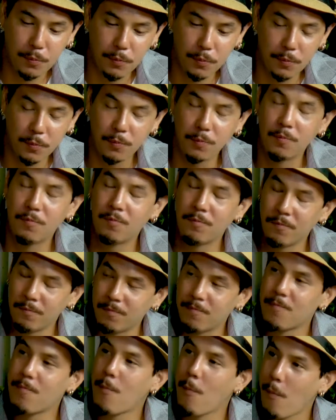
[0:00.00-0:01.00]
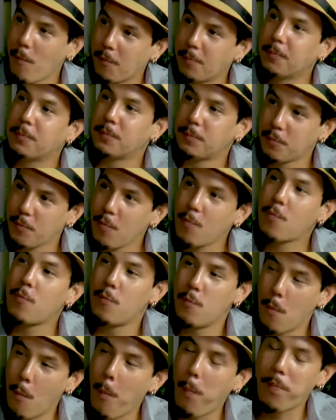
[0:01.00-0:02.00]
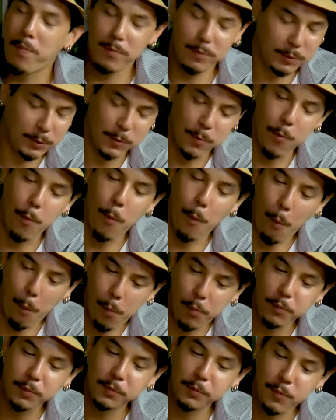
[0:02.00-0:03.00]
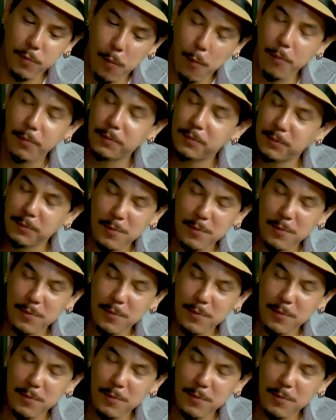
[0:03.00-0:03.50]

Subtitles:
Yeah, see any smoke coming from your ears.